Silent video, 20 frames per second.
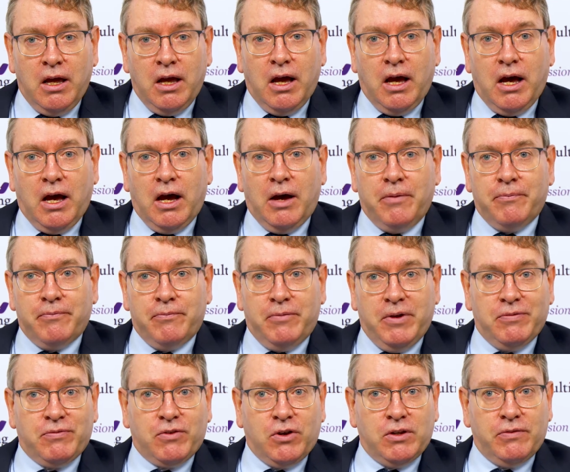Um,
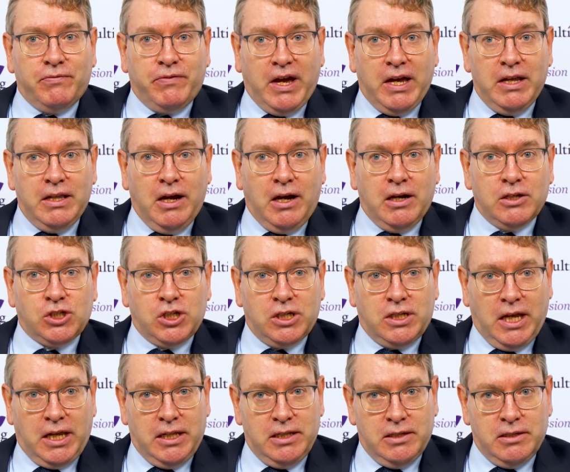we've got a very large
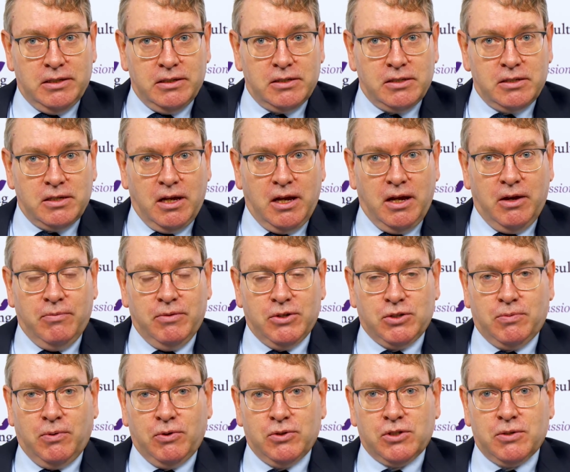attendance, uh,
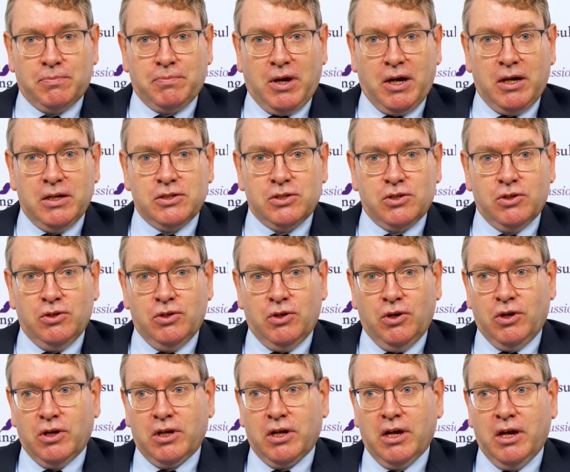which won't surprise you,
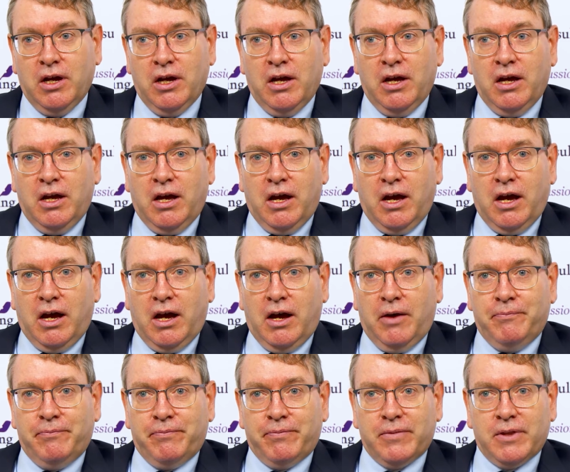Jörg
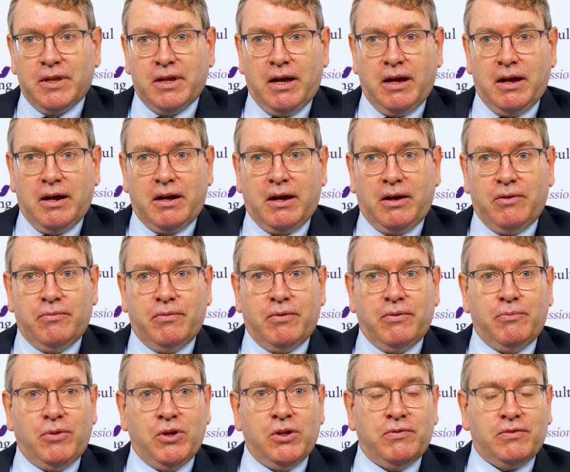um,
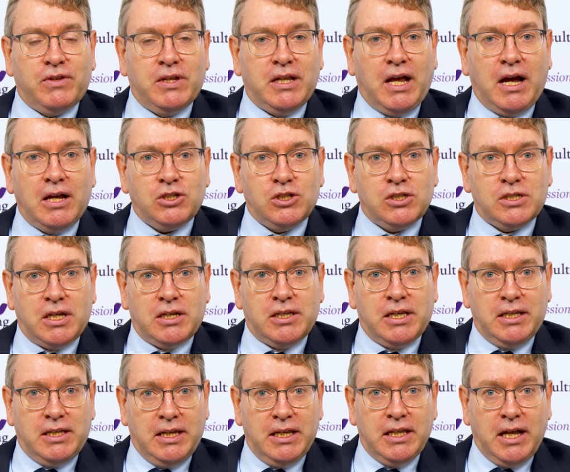one of the largest, I
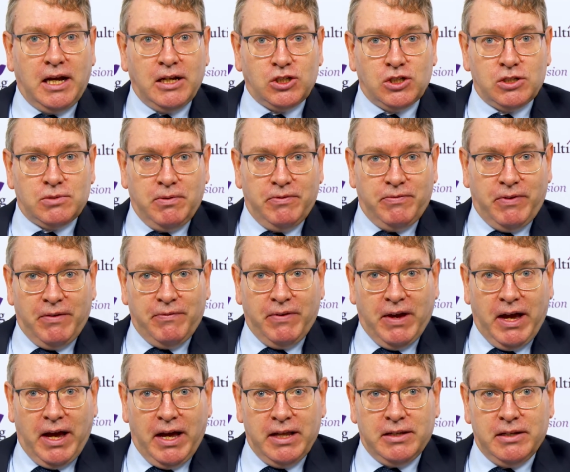think the largest we've ever
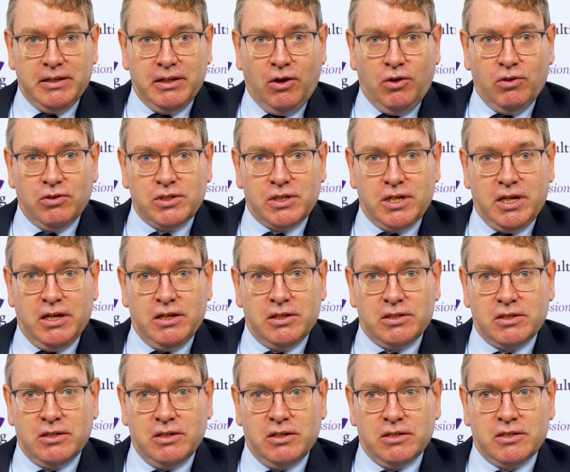had in our
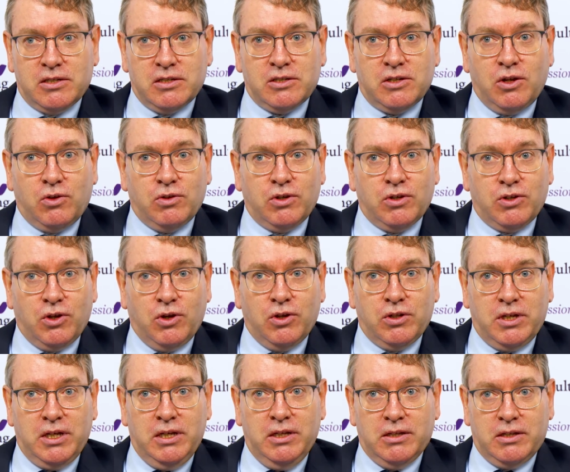series, and this is now the
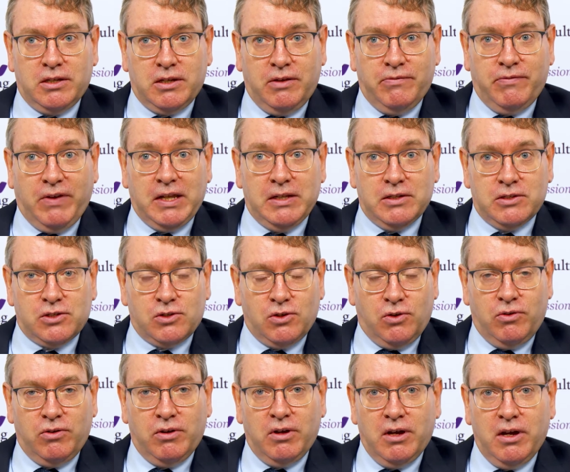13th event,
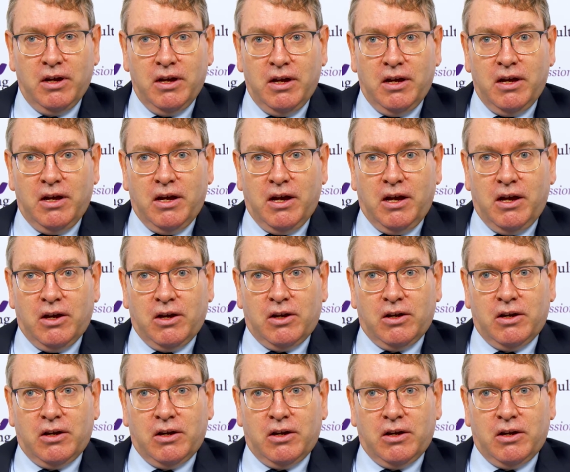so uh,